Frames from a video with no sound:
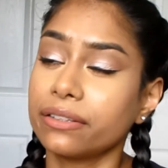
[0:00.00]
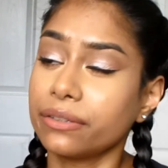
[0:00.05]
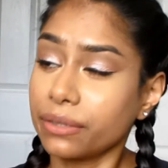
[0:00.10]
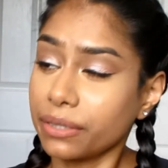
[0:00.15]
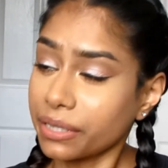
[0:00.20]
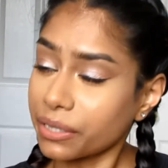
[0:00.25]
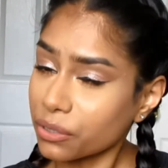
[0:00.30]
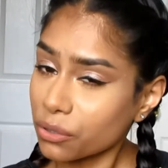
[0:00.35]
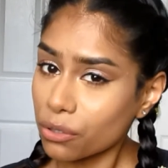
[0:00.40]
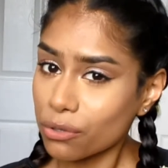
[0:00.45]

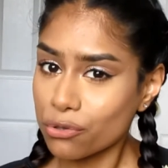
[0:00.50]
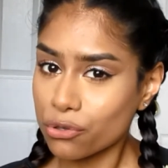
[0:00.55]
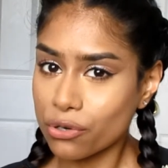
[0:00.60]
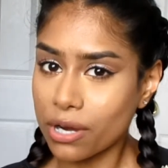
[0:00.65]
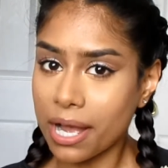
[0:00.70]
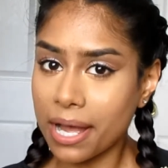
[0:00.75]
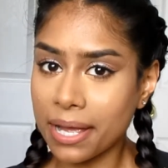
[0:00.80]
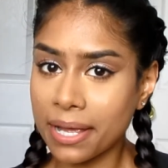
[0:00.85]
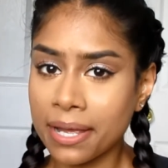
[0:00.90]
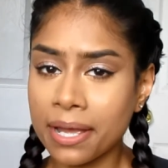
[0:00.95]
little
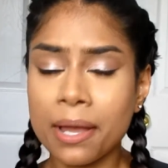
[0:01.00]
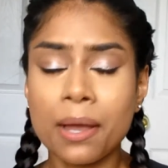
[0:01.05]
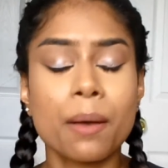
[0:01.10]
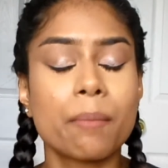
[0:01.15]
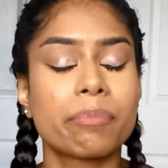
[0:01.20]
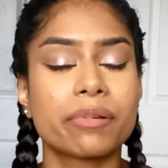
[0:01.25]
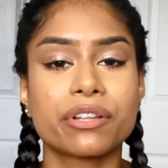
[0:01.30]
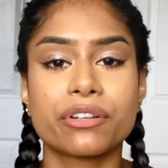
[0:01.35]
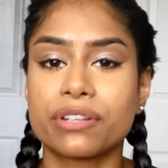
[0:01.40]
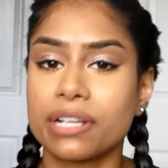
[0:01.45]
dry,
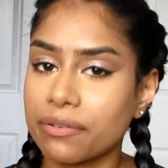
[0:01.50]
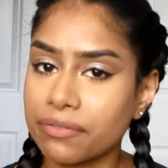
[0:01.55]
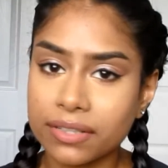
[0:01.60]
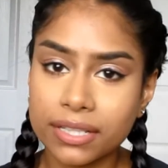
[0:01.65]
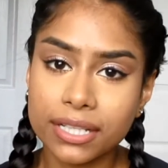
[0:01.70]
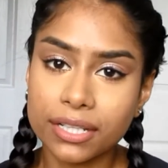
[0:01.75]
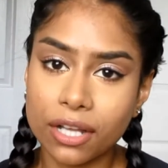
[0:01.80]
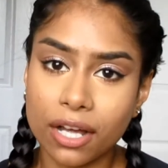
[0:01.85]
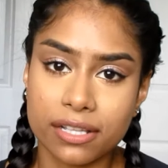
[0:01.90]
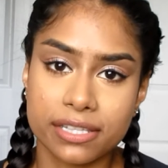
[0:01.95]
but they're
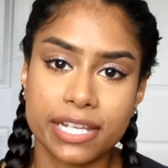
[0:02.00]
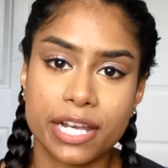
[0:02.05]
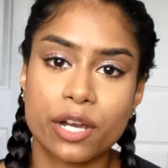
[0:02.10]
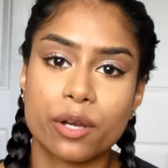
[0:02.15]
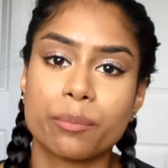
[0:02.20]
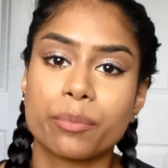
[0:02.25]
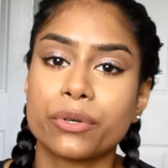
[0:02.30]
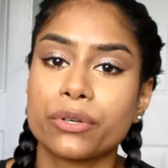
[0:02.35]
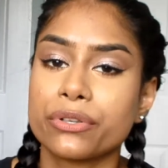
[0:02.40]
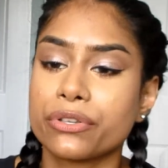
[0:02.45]
definitely not
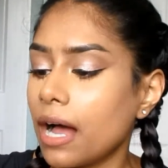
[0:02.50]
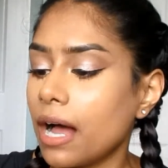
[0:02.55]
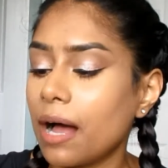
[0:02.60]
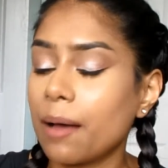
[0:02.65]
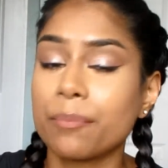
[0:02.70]
terrible.